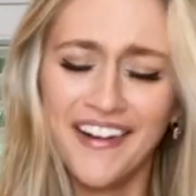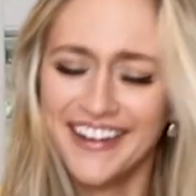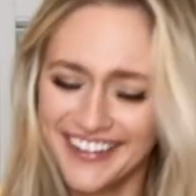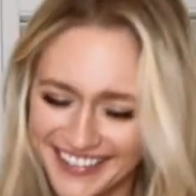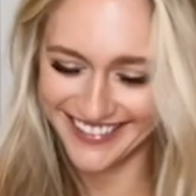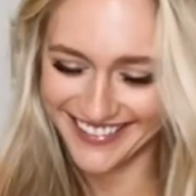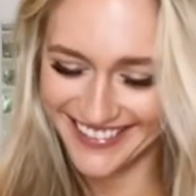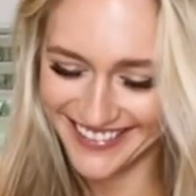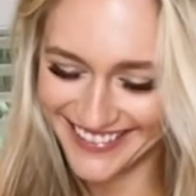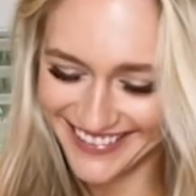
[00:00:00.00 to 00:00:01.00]

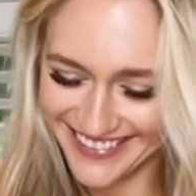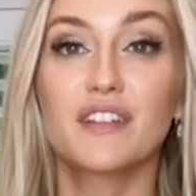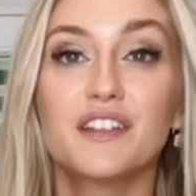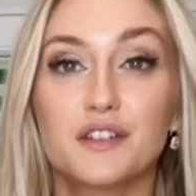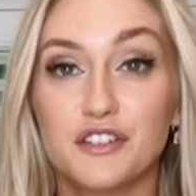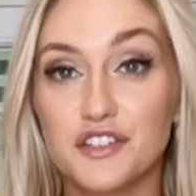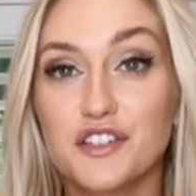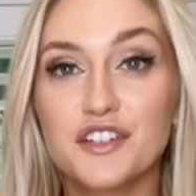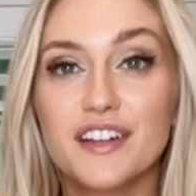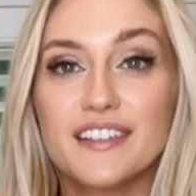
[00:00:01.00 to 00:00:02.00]
I just
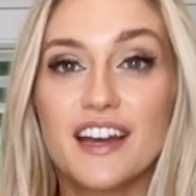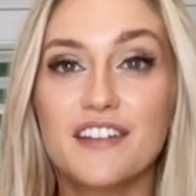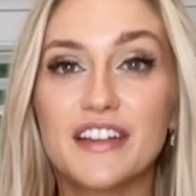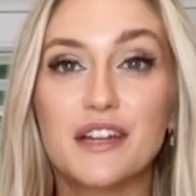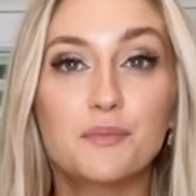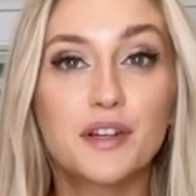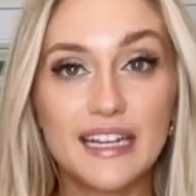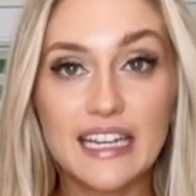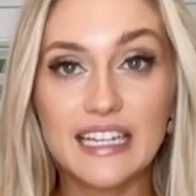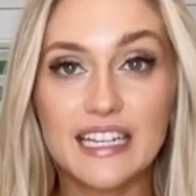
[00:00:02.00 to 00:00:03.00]
turned on the oven. I'm
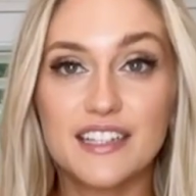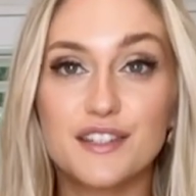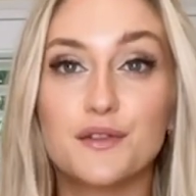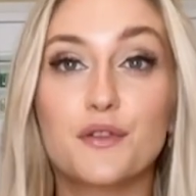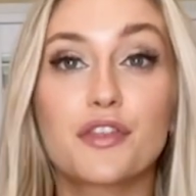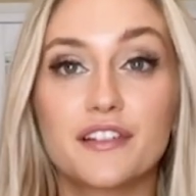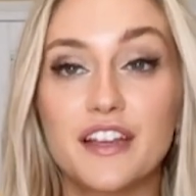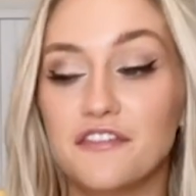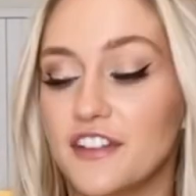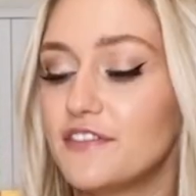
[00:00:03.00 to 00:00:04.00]
preheating it to
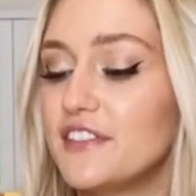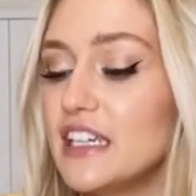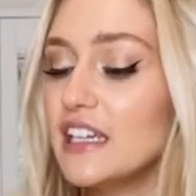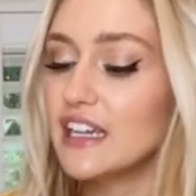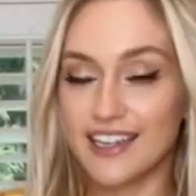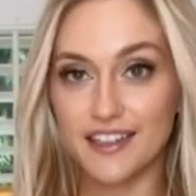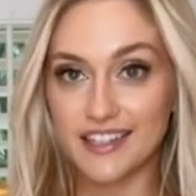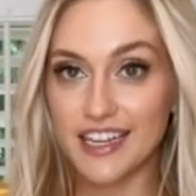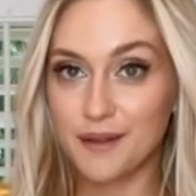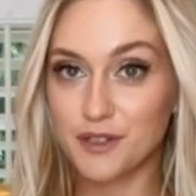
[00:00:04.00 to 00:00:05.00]
350. Now
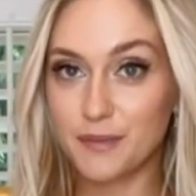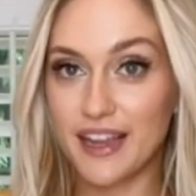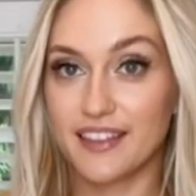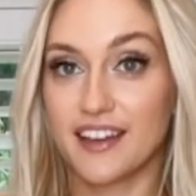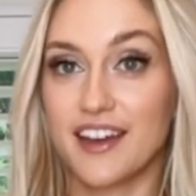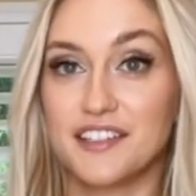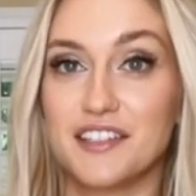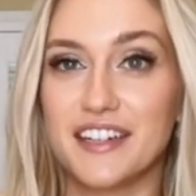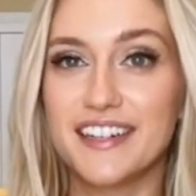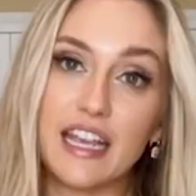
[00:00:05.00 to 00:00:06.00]
it's time to make the
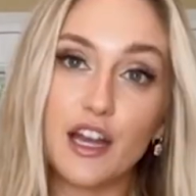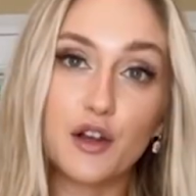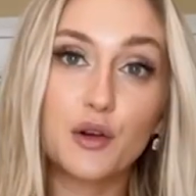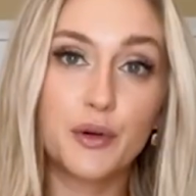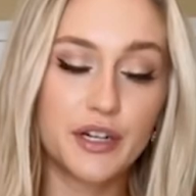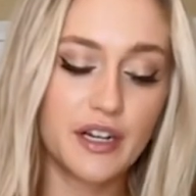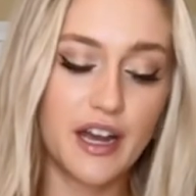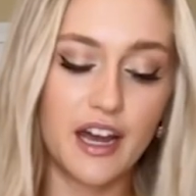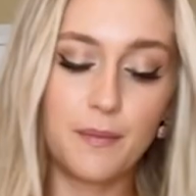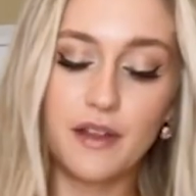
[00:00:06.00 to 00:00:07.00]
custard. Take a quarter
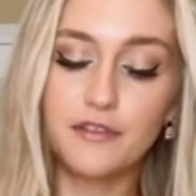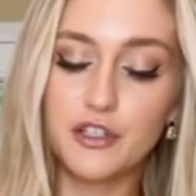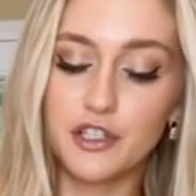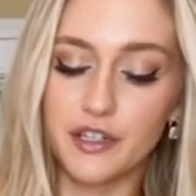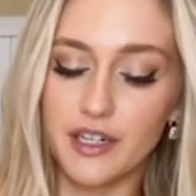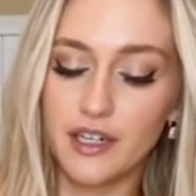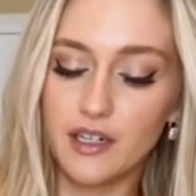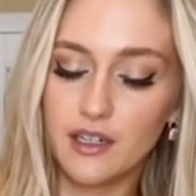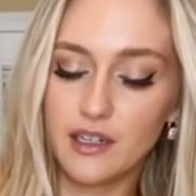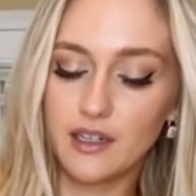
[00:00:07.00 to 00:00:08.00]
cup of
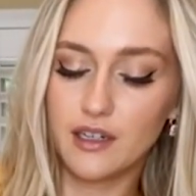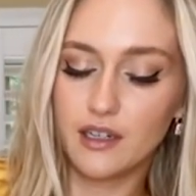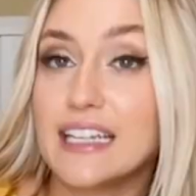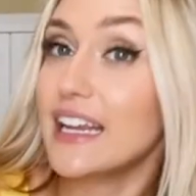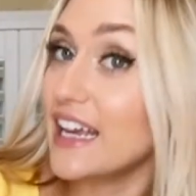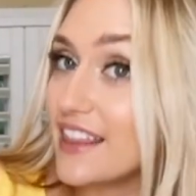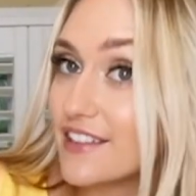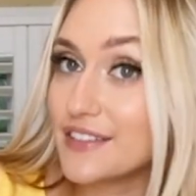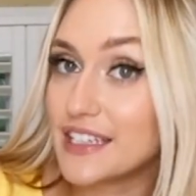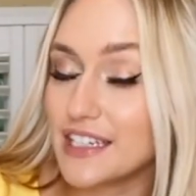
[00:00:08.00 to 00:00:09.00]
sugar, an eighth
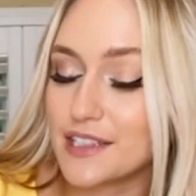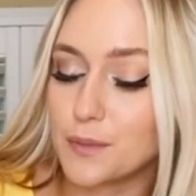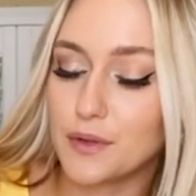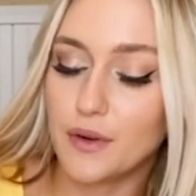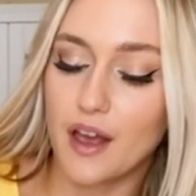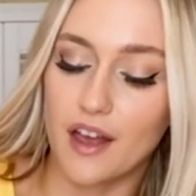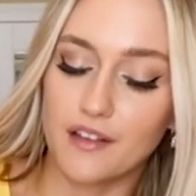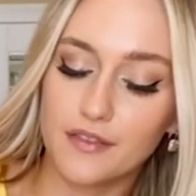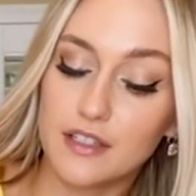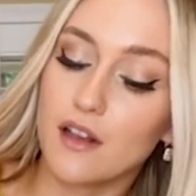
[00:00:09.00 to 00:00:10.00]
of a teaspoon
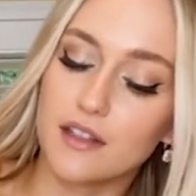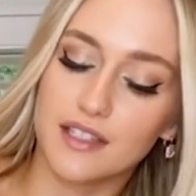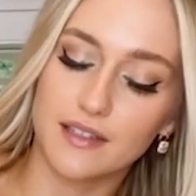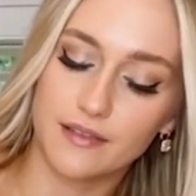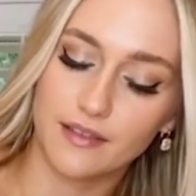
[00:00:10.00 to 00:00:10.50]
of salt,